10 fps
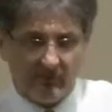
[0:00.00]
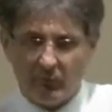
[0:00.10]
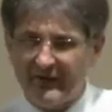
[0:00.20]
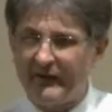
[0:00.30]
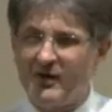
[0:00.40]

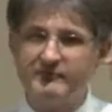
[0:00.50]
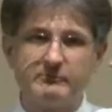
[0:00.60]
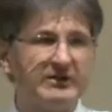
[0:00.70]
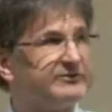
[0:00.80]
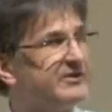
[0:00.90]
I loved
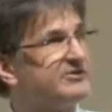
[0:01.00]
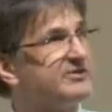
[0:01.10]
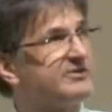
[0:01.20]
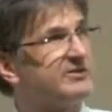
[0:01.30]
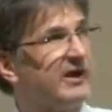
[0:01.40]
about this
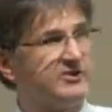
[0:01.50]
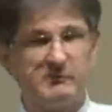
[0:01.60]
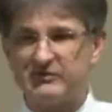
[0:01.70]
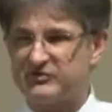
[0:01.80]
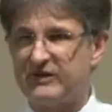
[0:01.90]
is I
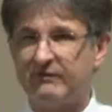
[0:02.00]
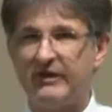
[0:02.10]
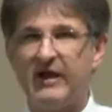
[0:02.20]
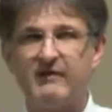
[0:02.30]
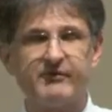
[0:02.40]
spent
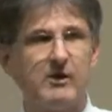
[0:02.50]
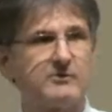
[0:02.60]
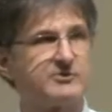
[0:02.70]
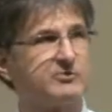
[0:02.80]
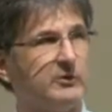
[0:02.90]
7.5
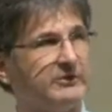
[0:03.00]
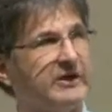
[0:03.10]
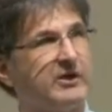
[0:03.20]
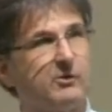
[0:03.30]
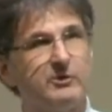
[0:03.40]
hours one
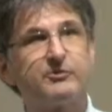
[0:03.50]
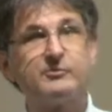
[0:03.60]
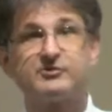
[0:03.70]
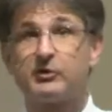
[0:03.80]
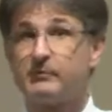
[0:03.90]
day going
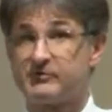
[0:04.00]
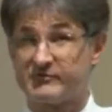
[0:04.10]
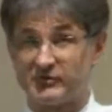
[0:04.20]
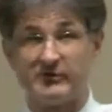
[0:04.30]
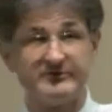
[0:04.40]
through the terms
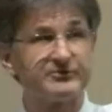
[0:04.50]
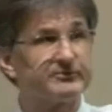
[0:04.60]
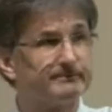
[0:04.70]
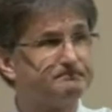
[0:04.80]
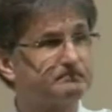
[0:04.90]
of
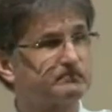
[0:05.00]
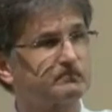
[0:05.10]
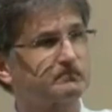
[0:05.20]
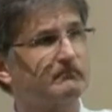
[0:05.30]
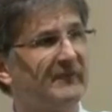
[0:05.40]
service.
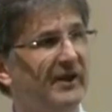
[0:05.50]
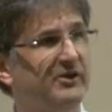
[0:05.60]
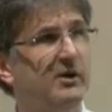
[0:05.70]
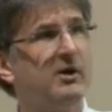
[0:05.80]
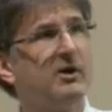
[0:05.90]

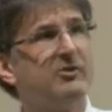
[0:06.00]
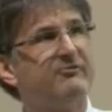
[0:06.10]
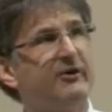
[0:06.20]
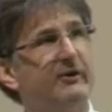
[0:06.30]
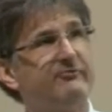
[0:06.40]
And
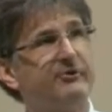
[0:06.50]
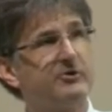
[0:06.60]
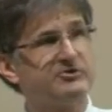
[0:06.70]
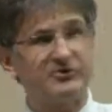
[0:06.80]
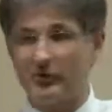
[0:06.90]
the very
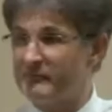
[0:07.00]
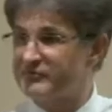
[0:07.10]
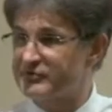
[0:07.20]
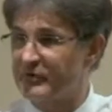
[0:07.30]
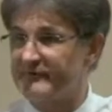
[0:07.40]
first term
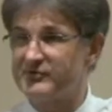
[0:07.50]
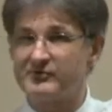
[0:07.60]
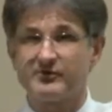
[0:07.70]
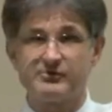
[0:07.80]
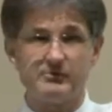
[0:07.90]
of
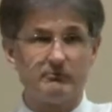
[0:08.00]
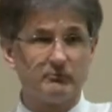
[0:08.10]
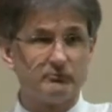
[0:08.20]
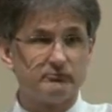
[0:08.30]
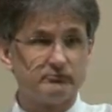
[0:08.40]
service that
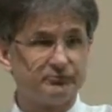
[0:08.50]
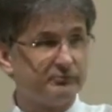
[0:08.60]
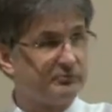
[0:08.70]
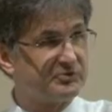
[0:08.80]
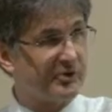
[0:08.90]
you
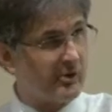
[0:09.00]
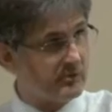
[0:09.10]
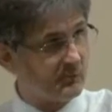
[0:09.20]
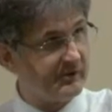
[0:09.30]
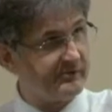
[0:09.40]

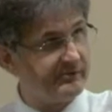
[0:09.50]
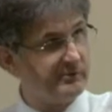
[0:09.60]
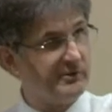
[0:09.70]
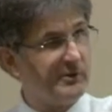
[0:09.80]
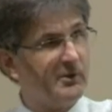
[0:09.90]
start with
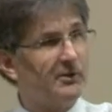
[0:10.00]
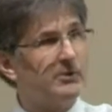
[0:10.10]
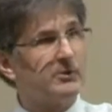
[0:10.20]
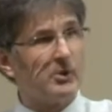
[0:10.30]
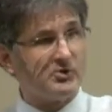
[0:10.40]

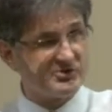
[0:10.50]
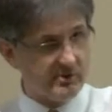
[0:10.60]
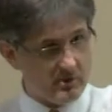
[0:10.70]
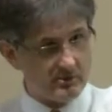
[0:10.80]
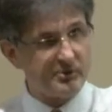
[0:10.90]
goes
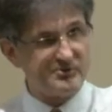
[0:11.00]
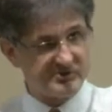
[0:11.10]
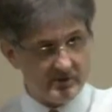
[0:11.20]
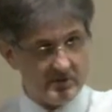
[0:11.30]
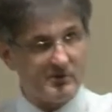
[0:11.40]

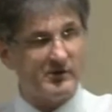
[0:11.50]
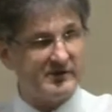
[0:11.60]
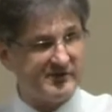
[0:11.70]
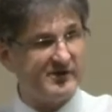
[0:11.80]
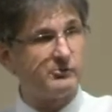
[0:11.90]
along,
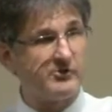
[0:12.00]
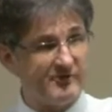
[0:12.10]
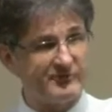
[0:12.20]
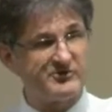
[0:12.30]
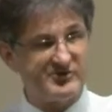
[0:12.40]
and then it
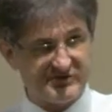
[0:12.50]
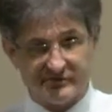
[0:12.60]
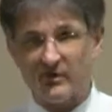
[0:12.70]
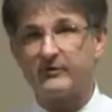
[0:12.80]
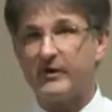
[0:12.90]
references
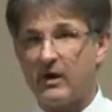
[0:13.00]
another